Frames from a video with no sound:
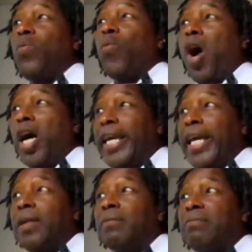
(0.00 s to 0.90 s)

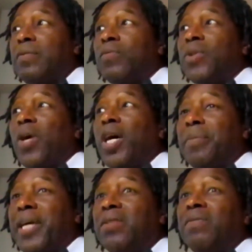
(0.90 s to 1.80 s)
walking we
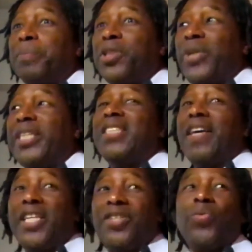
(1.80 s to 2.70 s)
walked about between
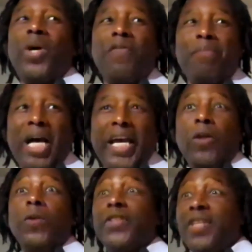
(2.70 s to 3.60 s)
seven and 12
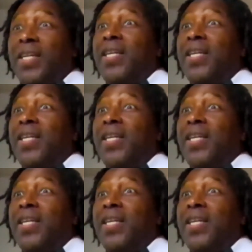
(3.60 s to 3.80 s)
miles